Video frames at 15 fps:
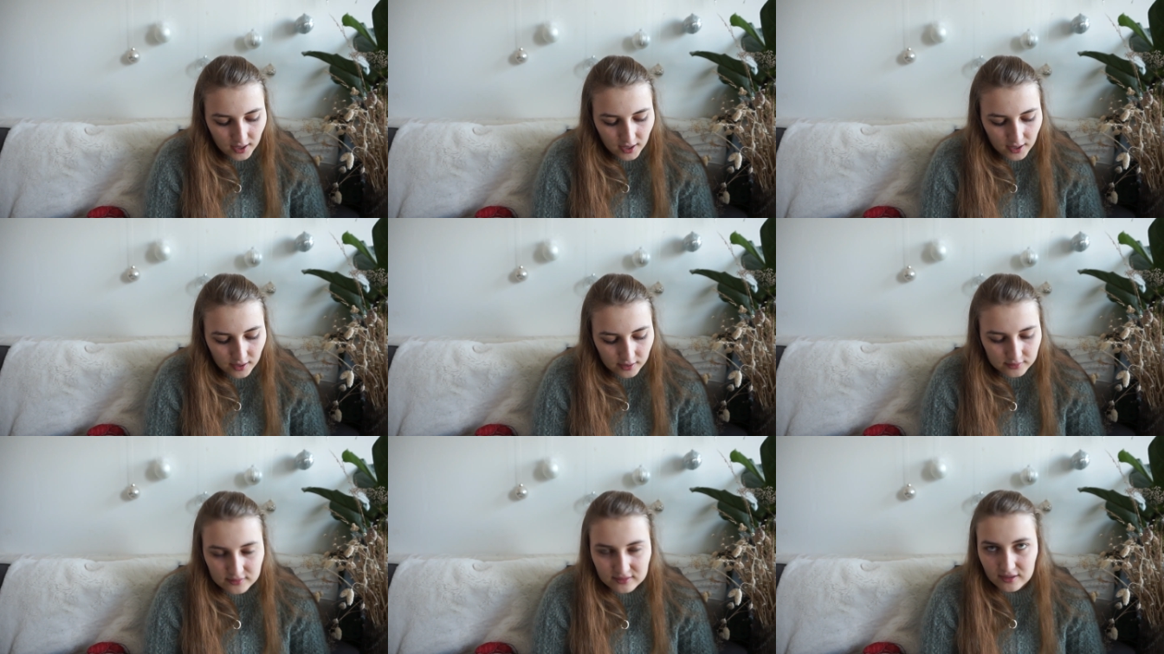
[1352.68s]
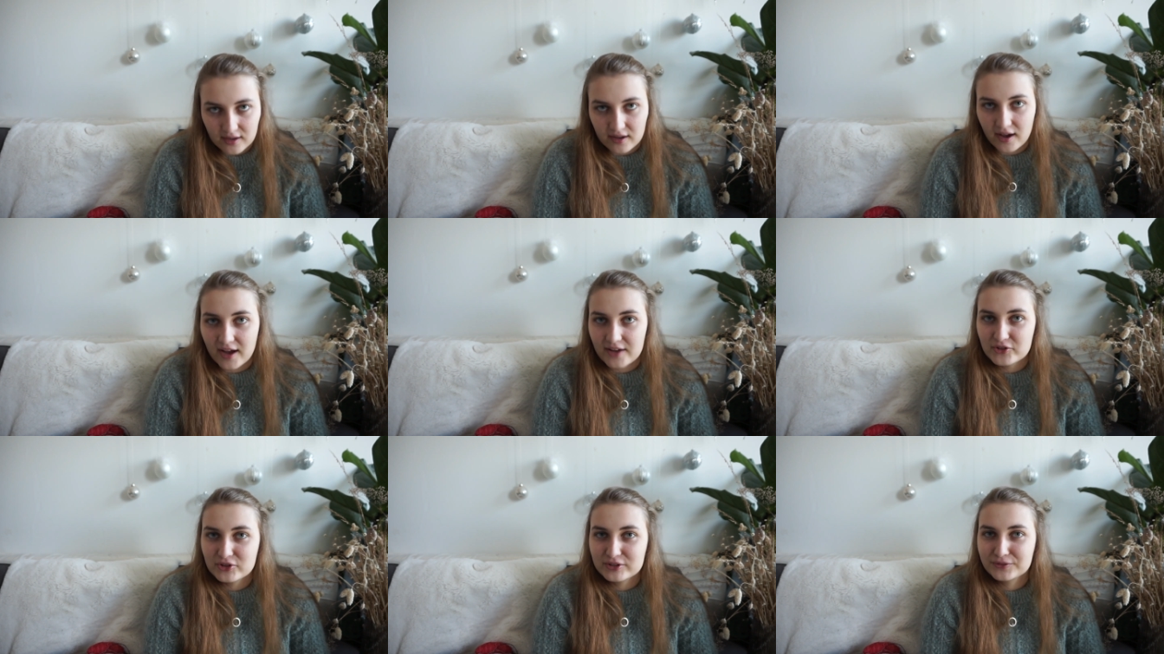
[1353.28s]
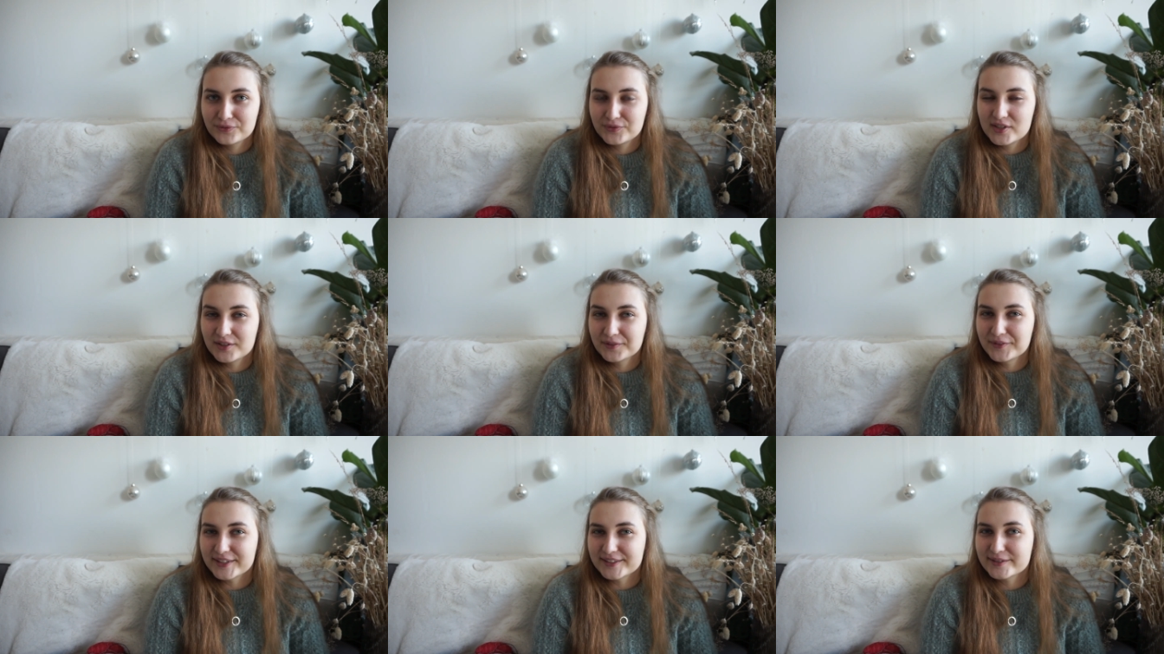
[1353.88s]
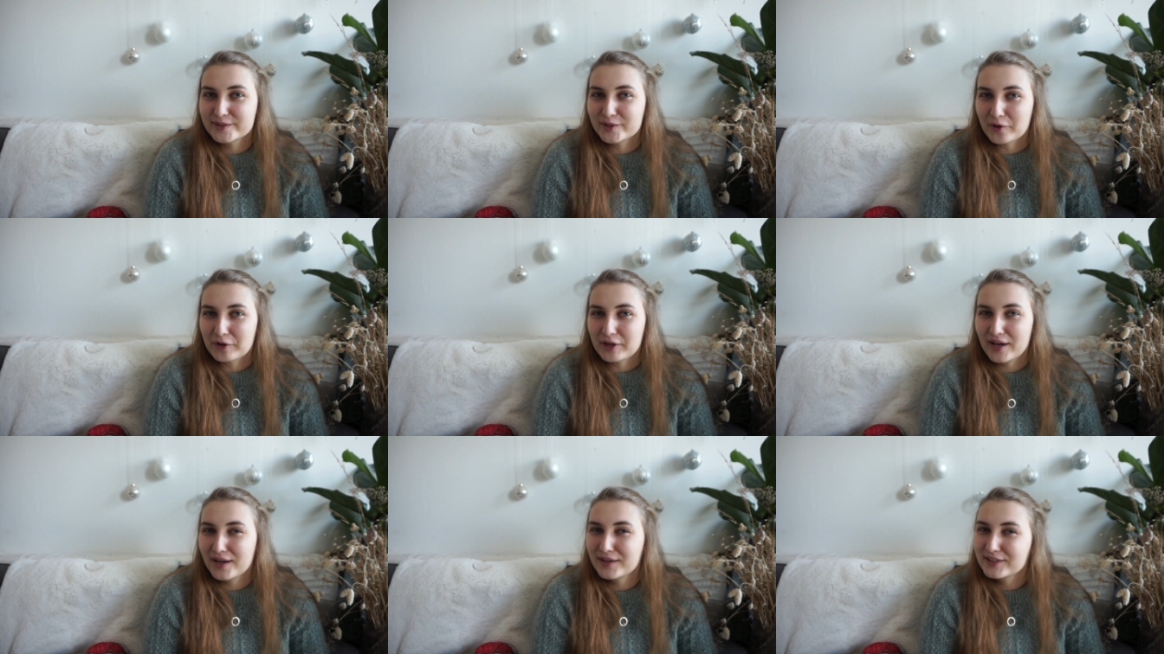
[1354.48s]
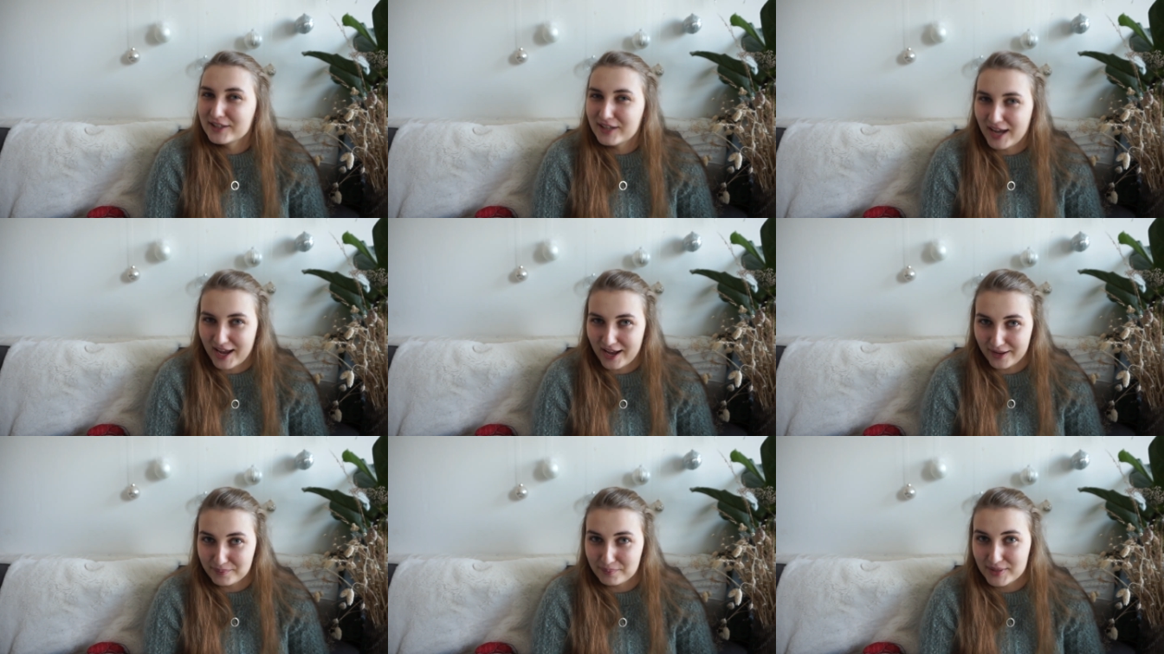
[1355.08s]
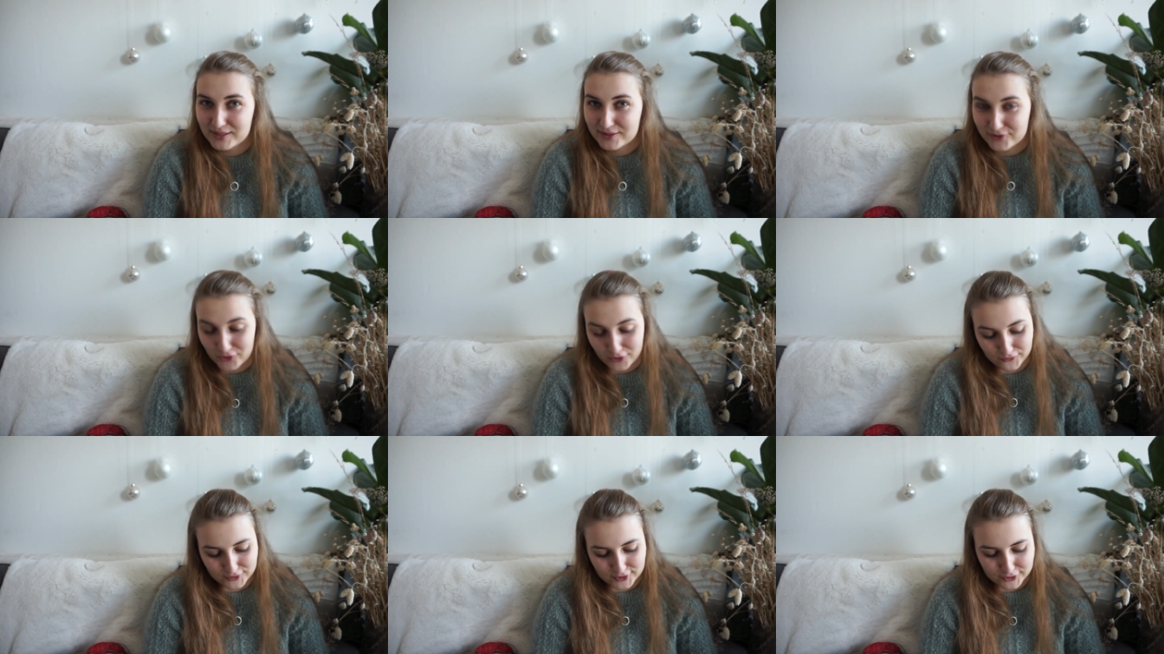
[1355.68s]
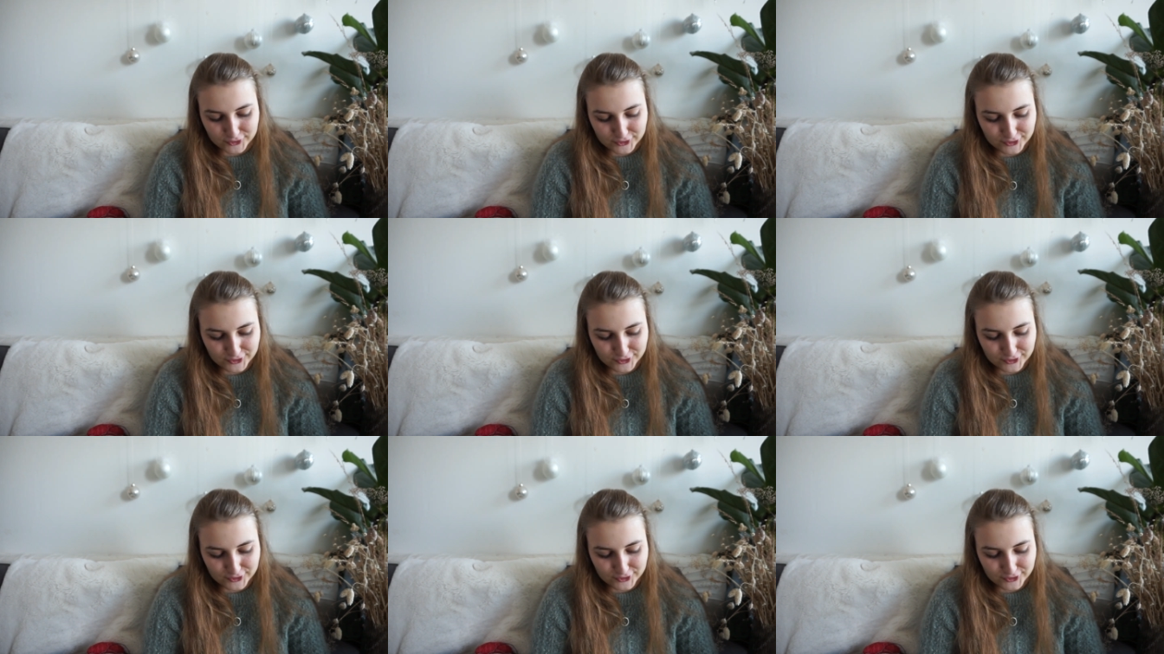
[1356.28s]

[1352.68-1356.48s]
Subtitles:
and I just feel that sock yarn can be softer.